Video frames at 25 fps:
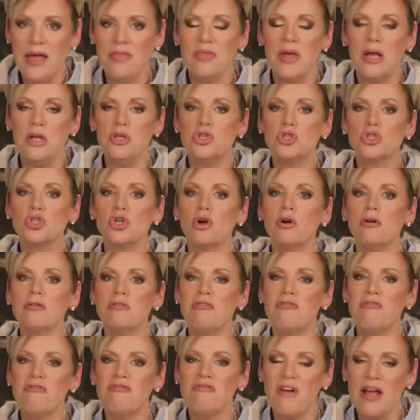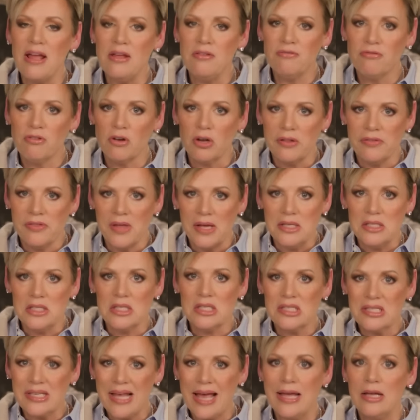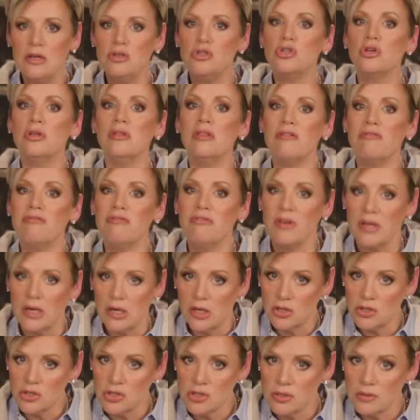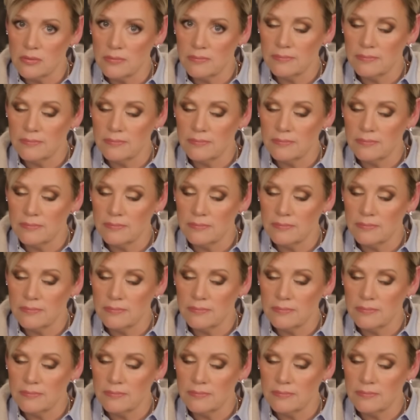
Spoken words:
And they served faithfully. They stayed to the finish.